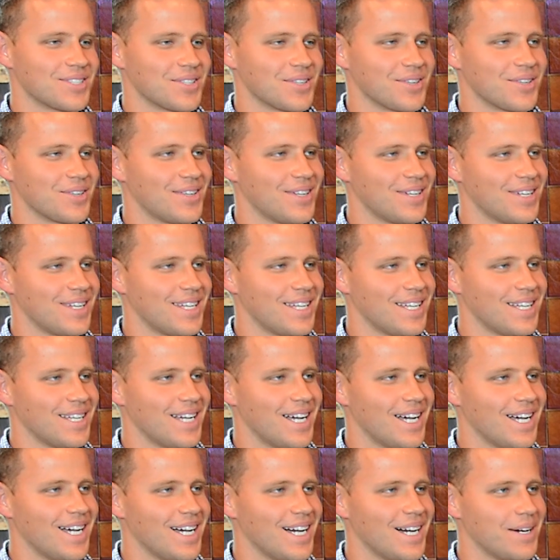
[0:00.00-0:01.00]
so
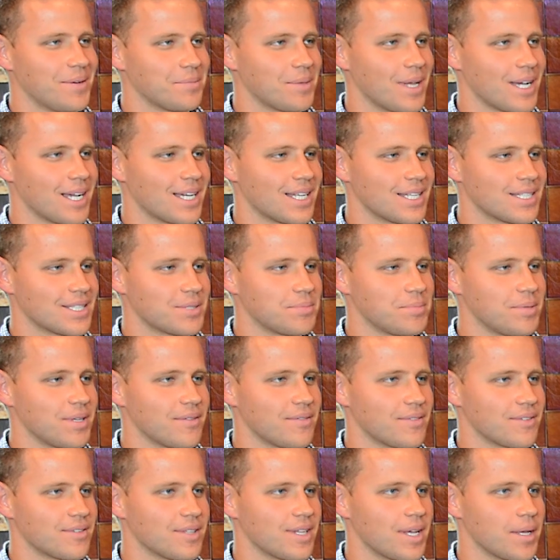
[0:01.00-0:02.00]
I'm not gonna
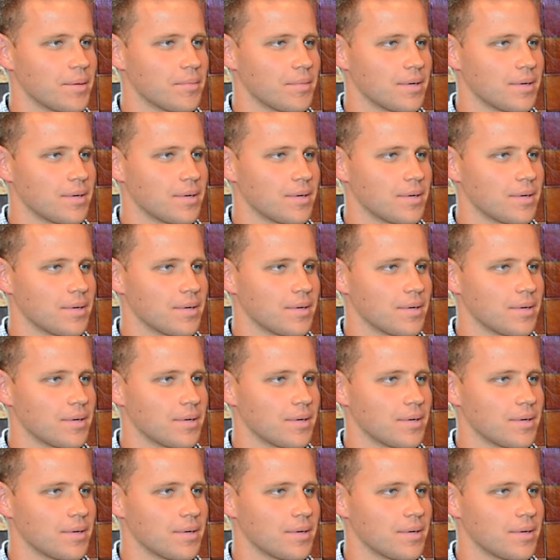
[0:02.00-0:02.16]
speak for them.